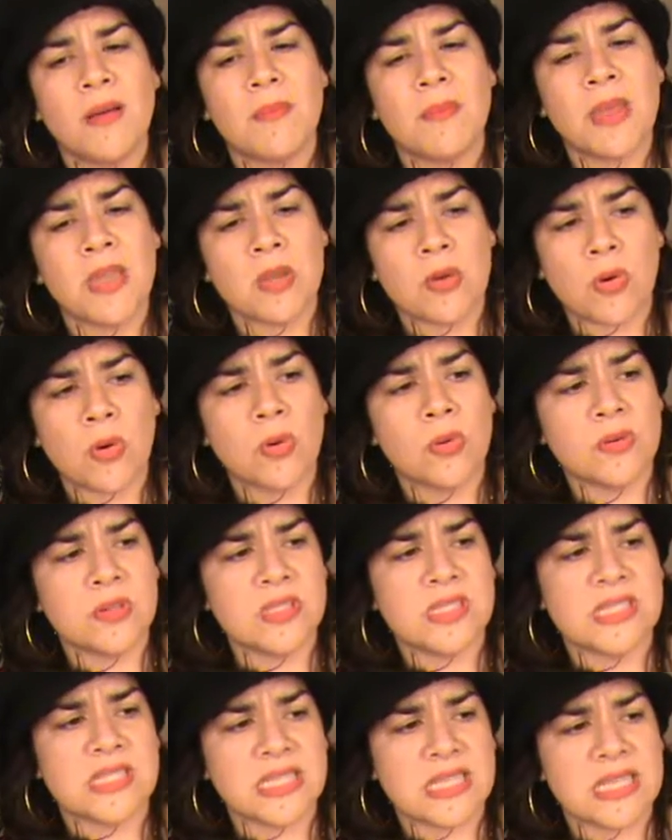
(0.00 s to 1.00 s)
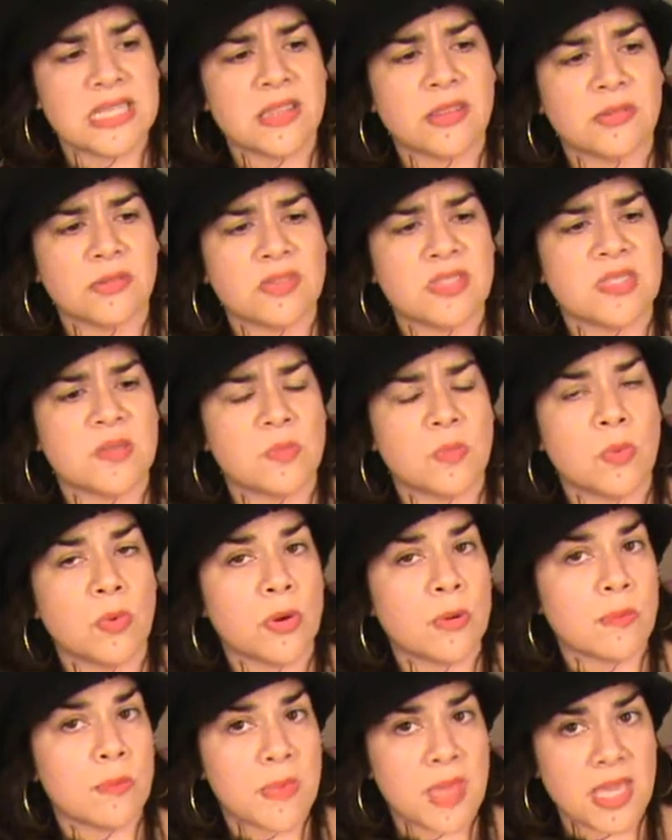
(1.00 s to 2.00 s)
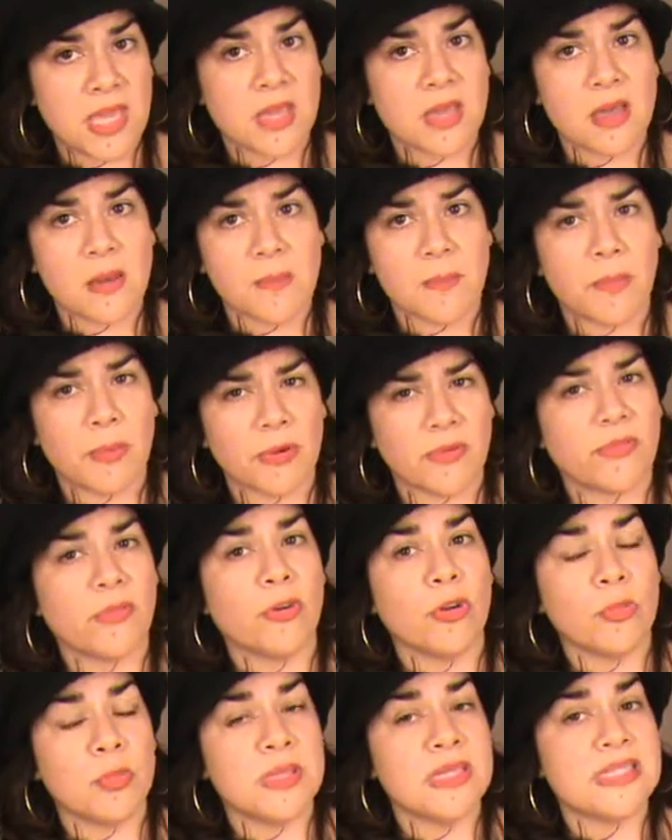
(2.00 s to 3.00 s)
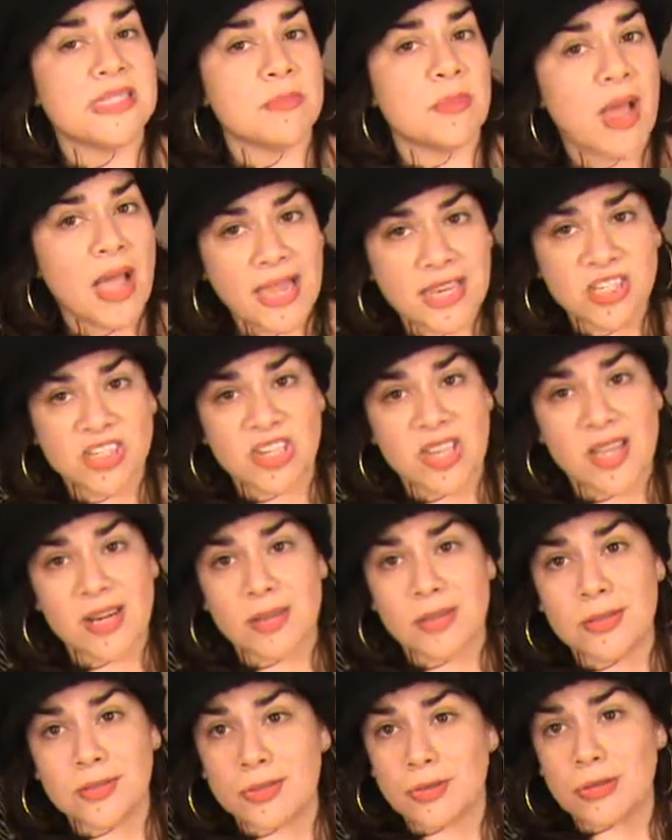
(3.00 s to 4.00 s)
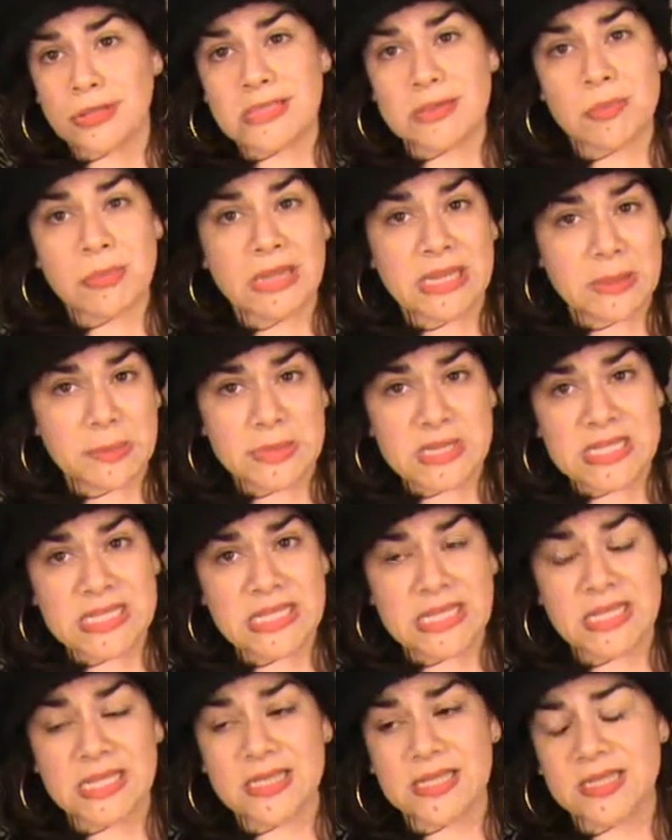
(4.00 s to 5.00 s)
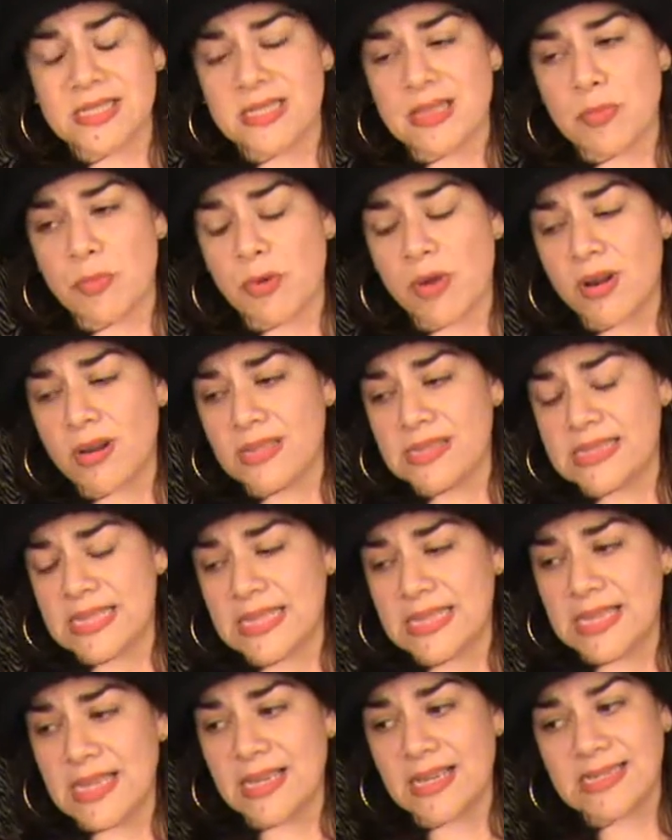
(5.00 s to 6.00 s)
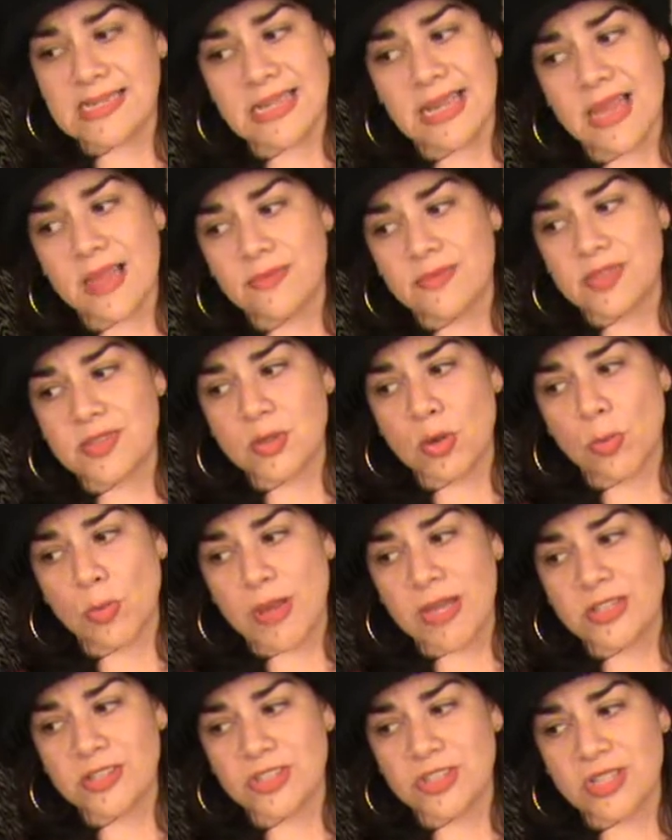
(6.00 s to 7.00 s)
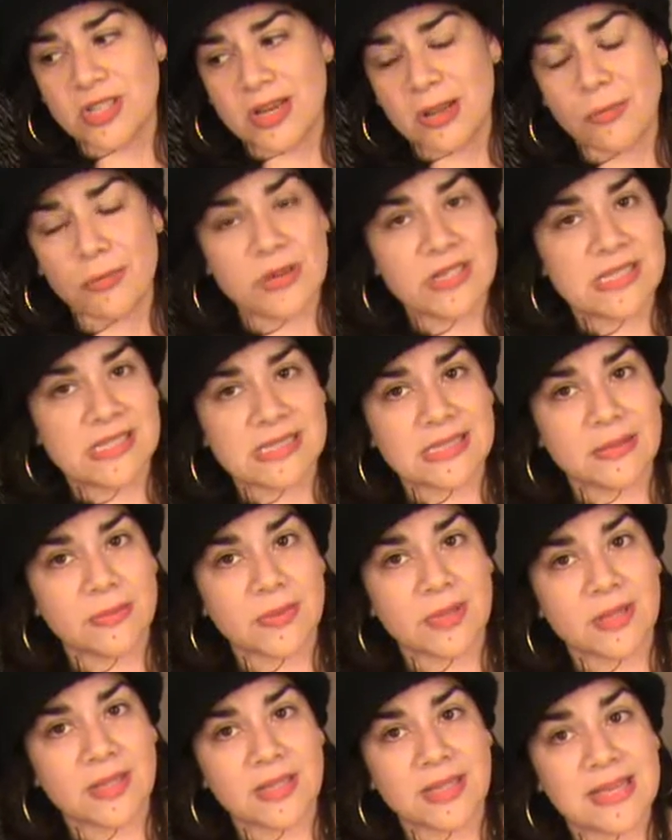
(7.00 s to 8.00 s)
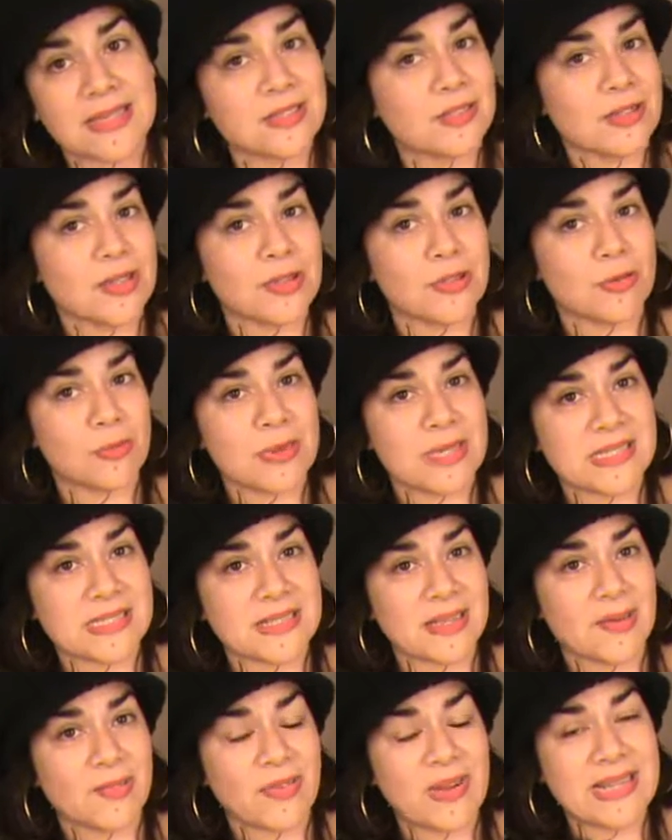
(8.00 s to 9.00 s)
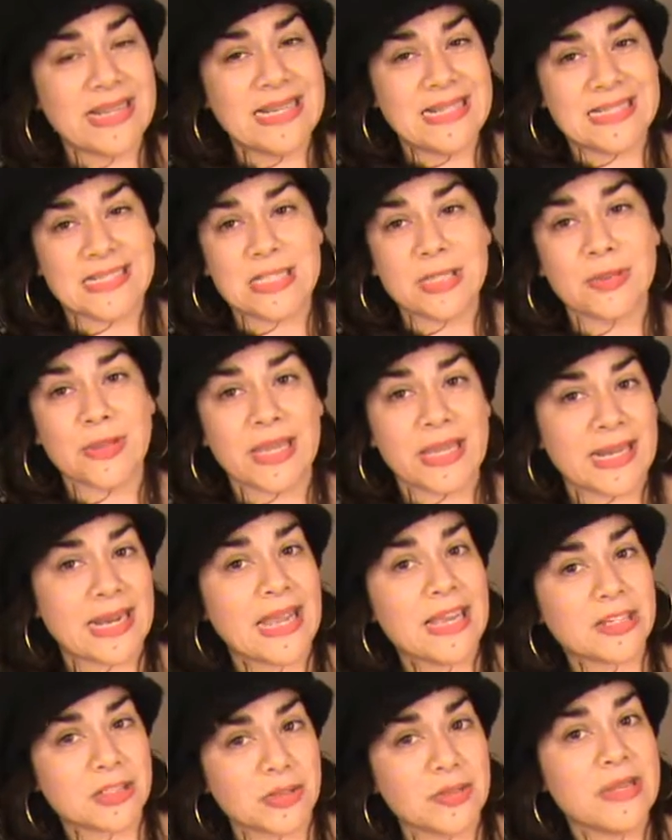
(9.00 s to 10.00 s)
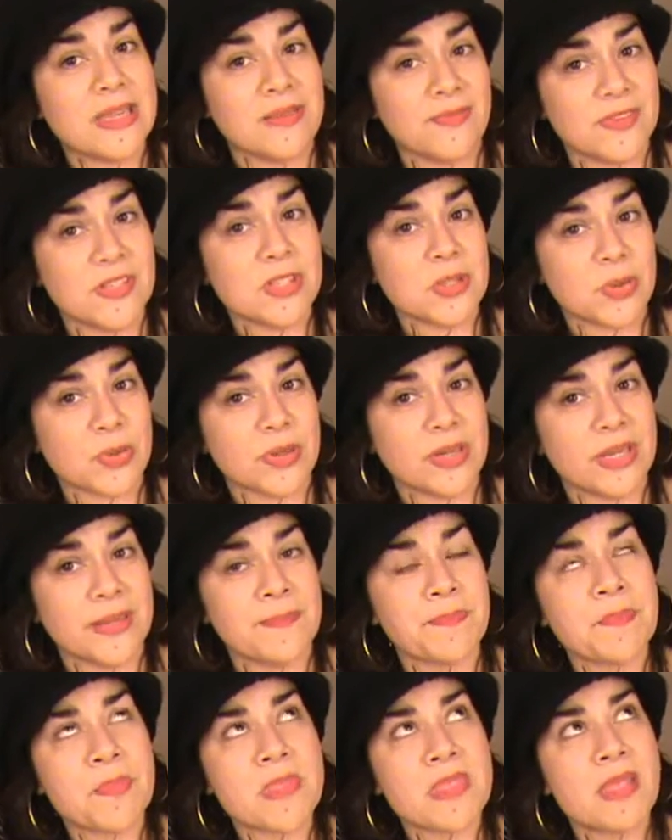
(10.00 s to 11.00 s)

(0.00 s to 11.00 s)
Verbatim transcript: My goal is to get through some more makeup, preferably some eyeshadows or some lipsticks, some products like that, because I have so much. And I recently realized, looking through my stuff, I need to do like an actual inventory.